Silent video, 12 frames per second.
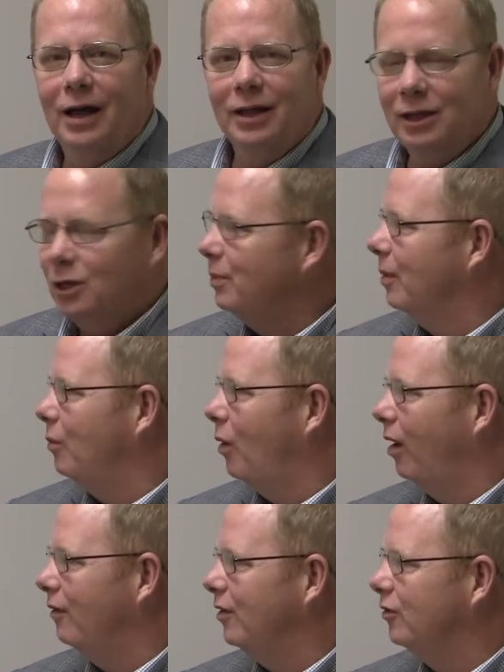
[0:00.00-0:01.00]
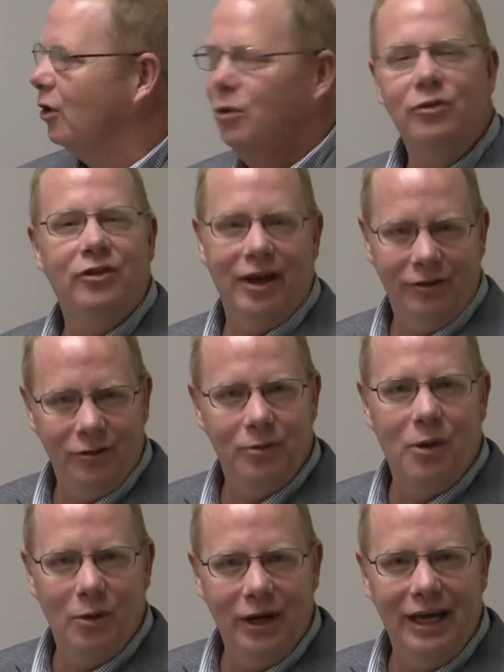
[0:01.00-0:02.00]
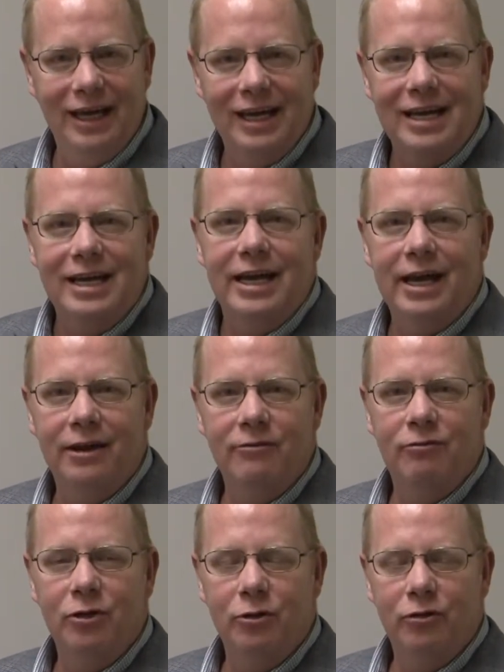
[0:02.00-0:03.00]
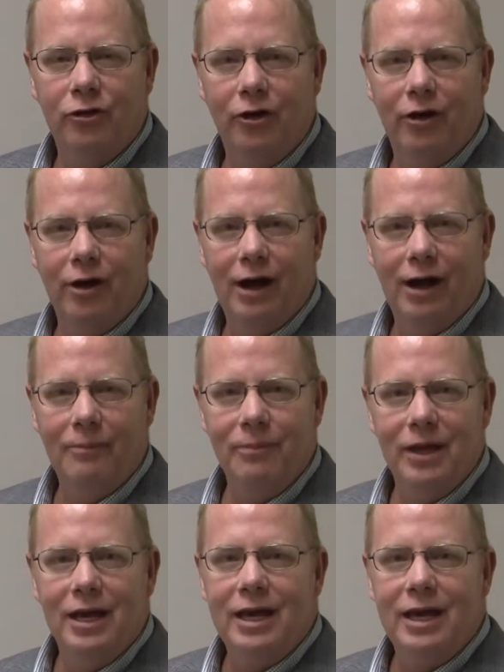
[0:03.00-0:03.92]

little bit more of his own testimony in future